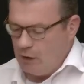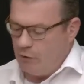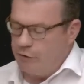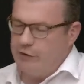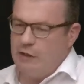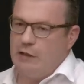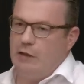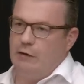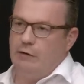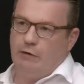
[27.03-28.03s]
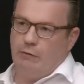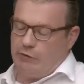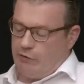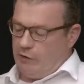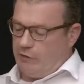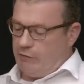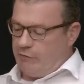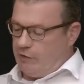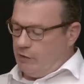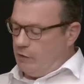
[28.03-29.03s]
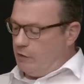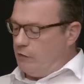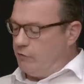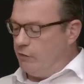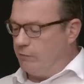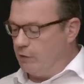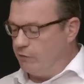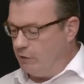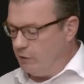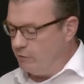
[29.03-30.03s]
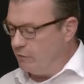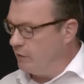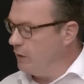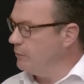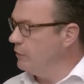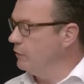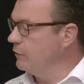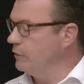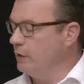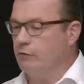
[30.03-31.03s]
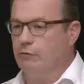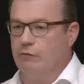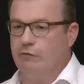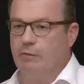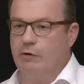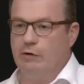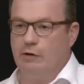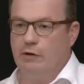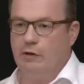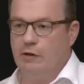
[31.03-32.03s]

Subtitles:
RTE, and they're watching this obviously, and the DG is watching this, the statement that RTE issued this morning